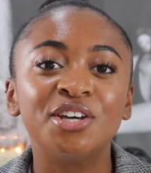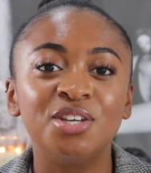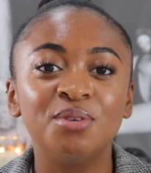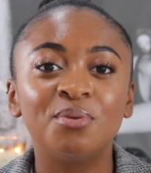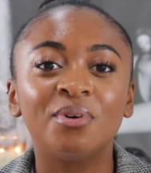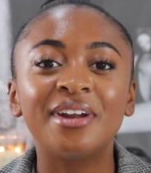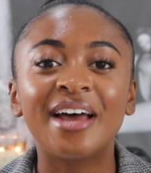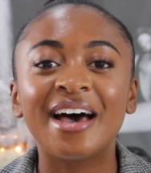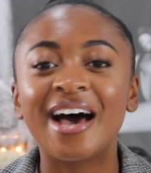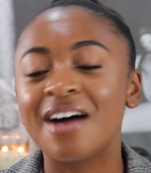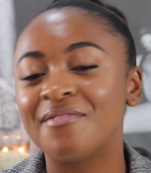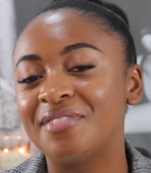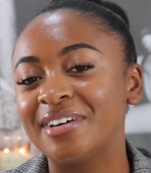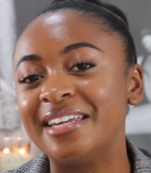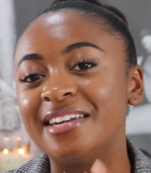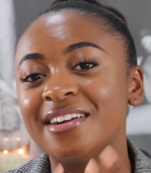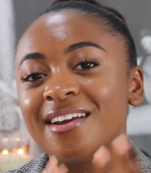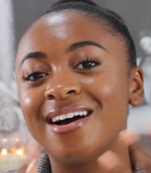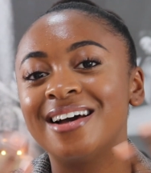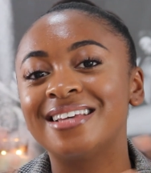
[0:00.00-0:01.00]
You want to have a
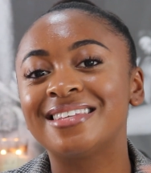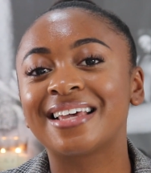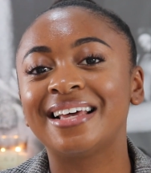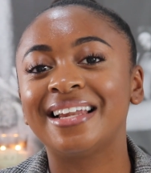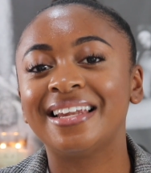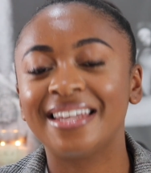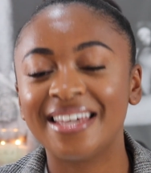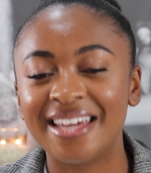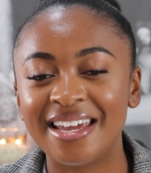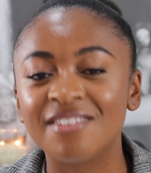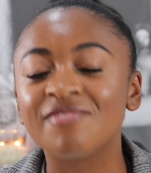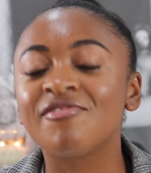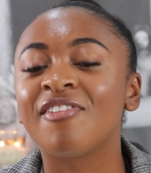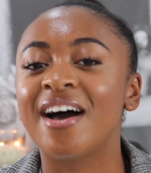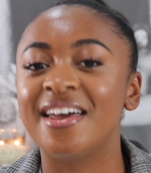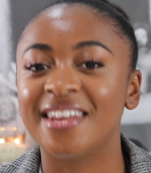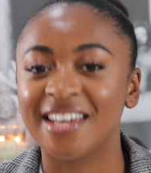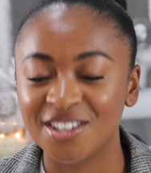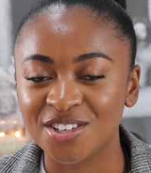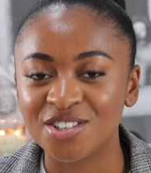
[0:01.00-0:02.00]
nice, clean
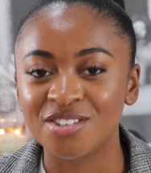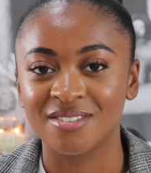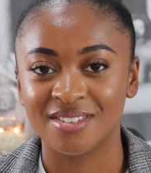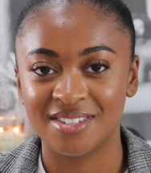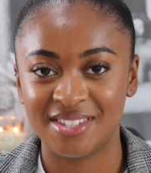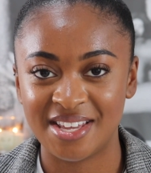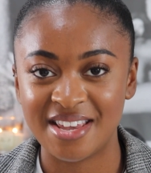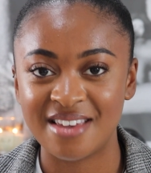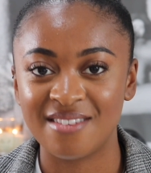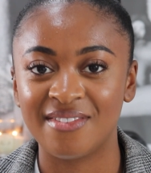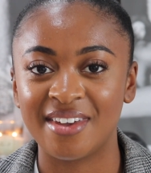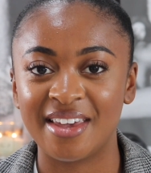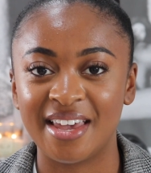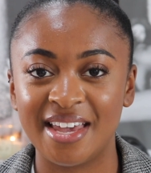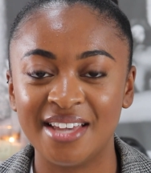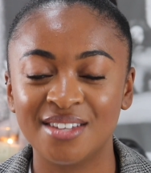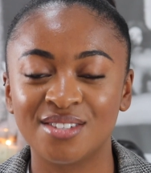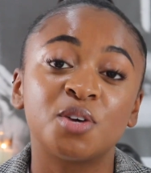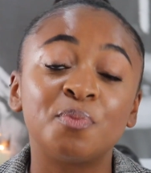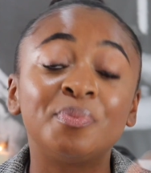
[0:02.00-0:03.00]
financial
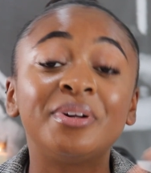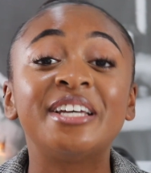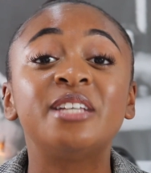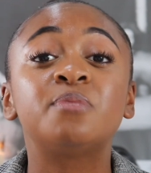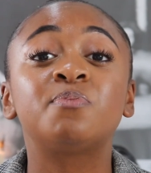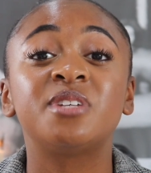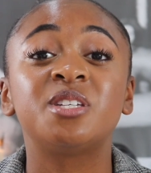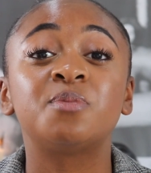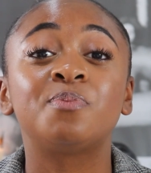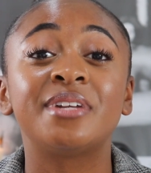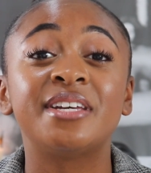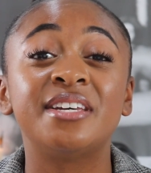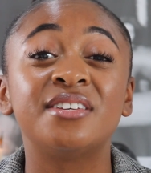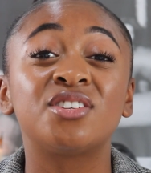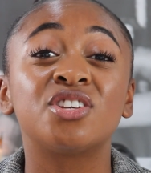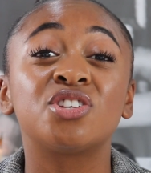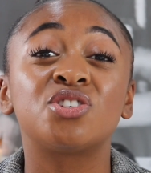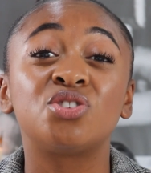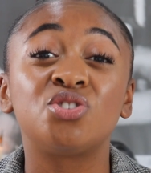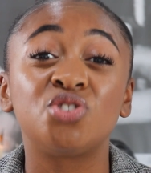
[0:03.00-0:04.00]
CV. So
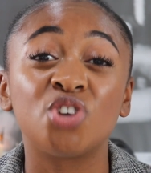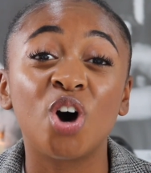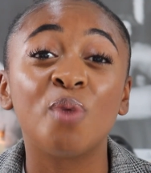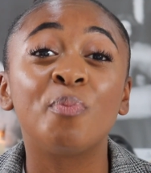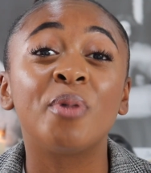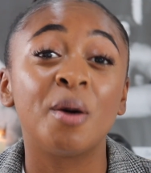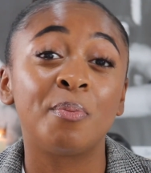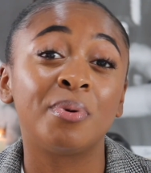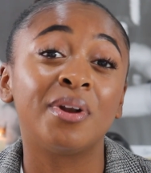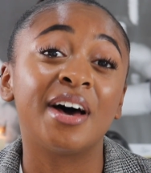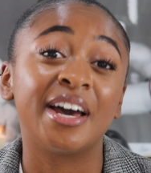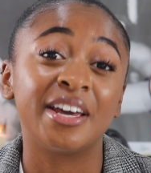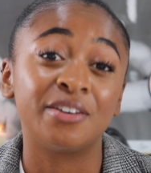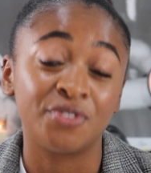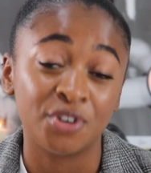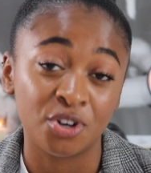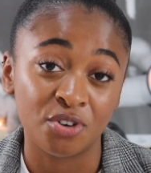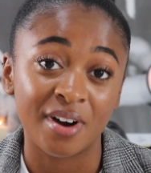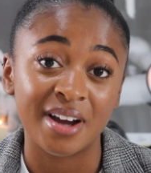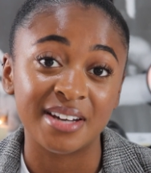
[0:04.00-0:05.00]
please stop applying
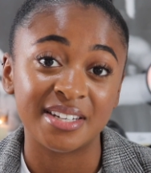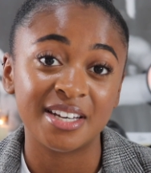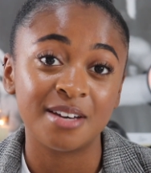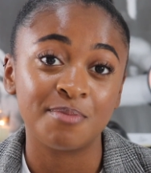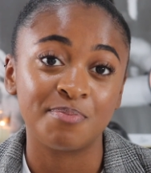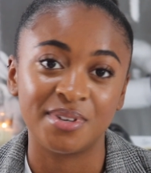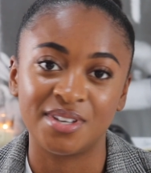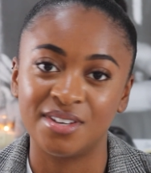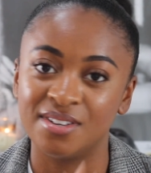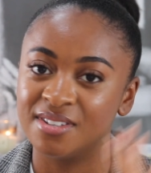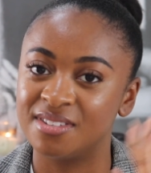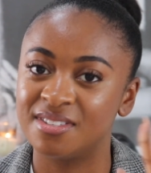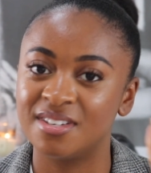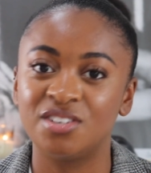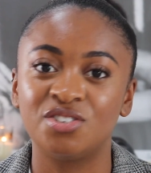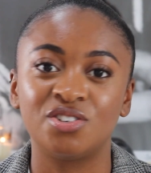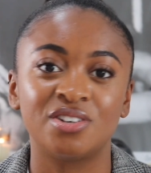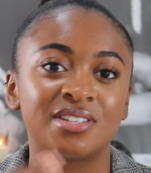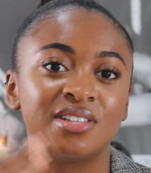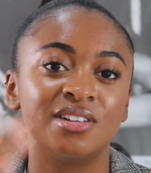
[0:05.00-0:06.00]
for credit because
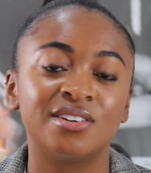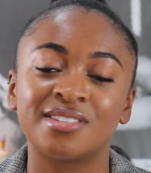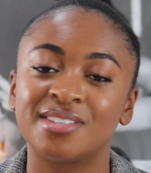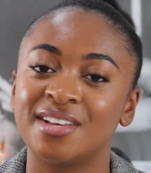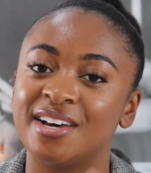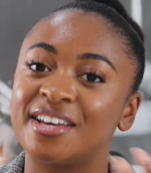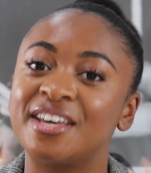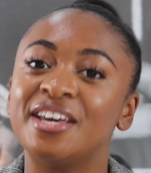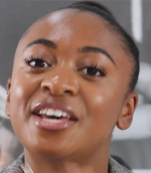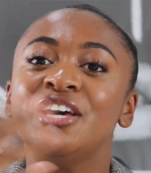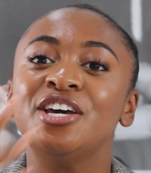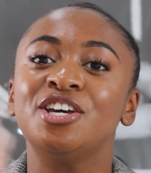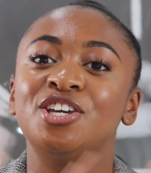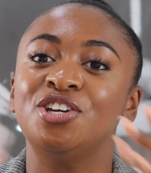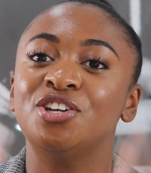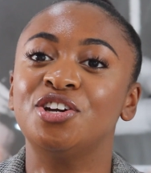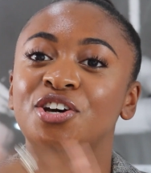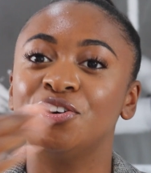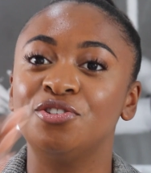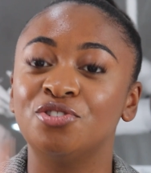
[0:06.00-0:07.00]
this just looks like,
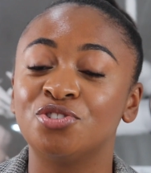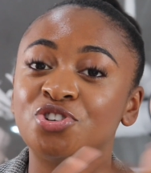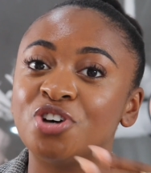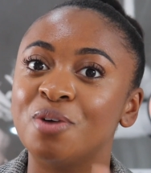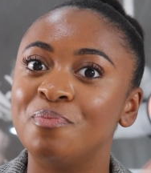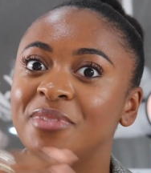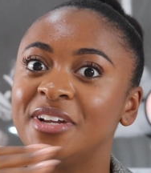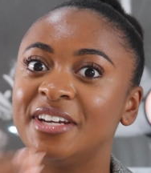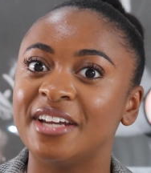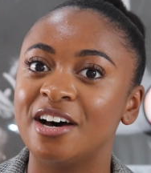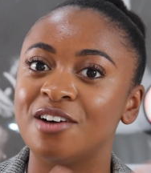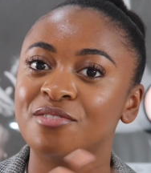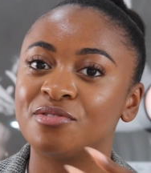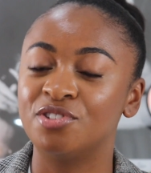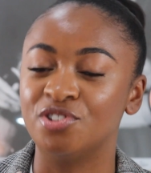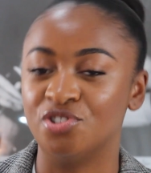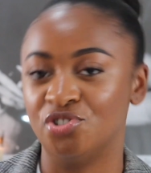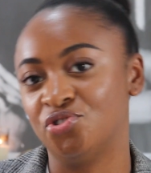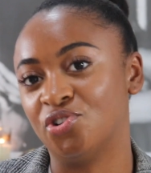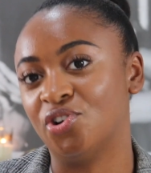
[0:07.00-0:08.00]
you're tumbling out of
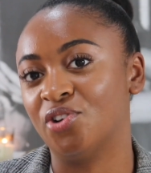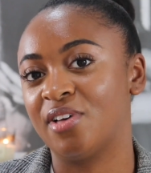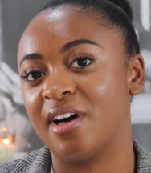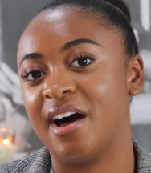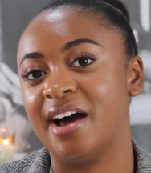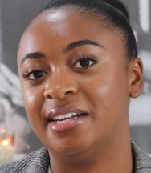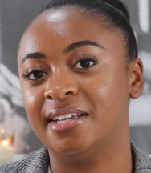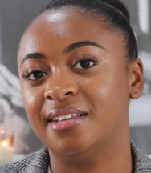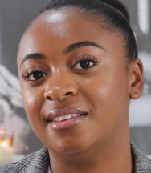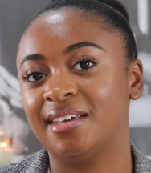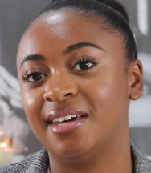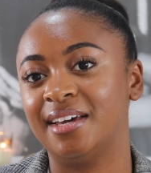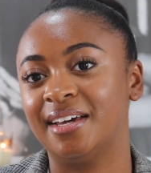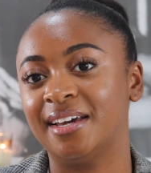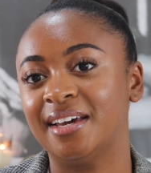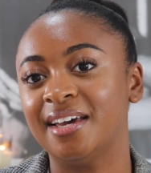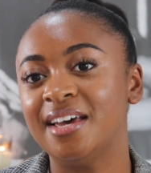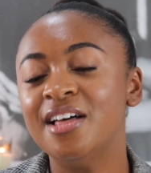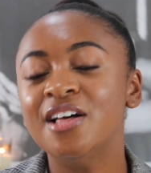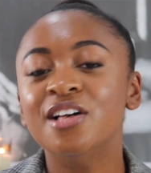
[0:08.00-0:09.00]
control kind of thing.